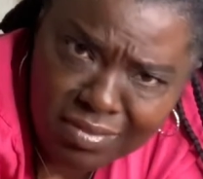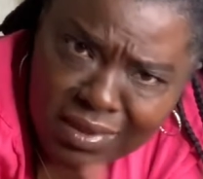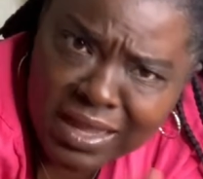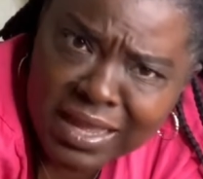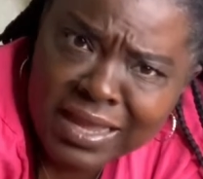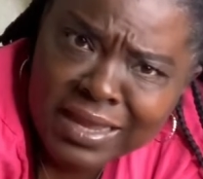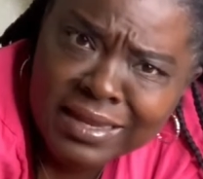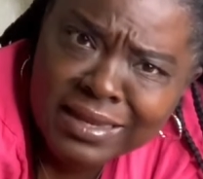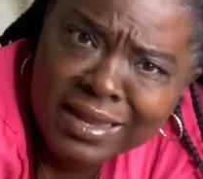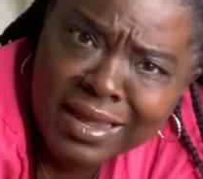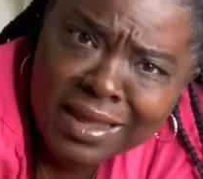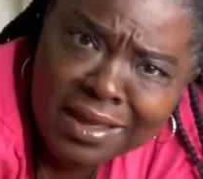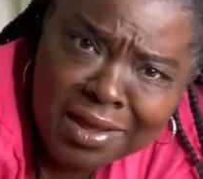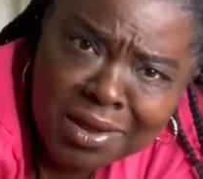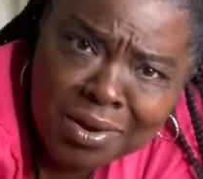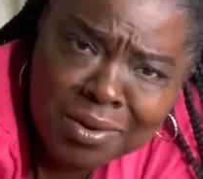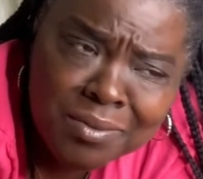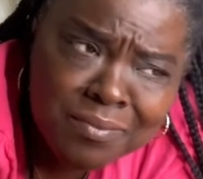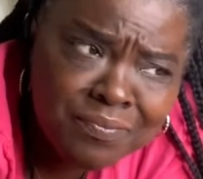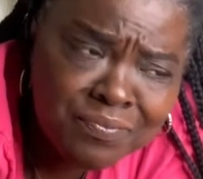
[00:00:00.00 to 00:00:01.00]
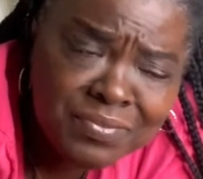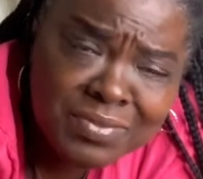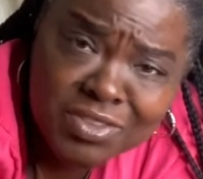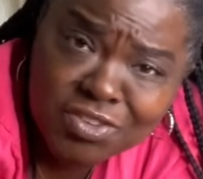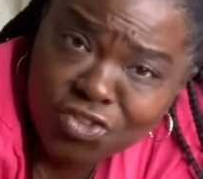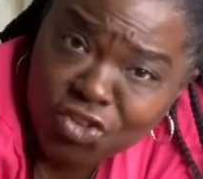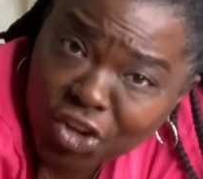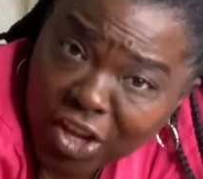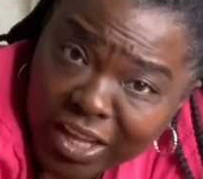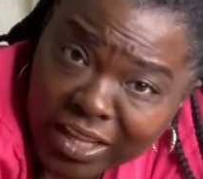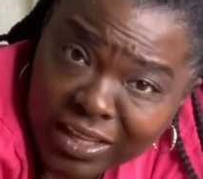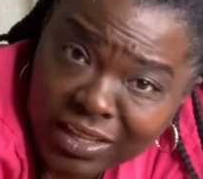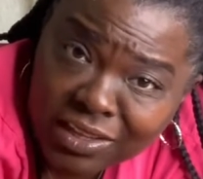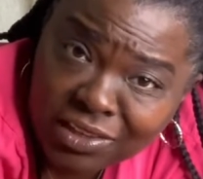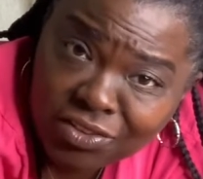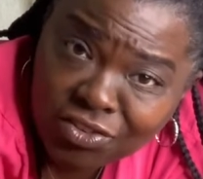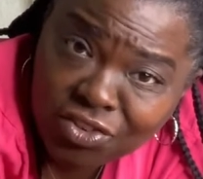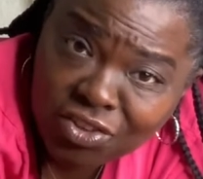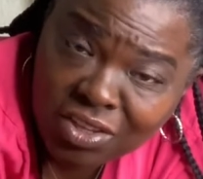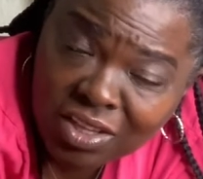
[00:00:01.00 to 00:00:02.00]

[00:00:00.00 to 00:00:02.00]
And now, change?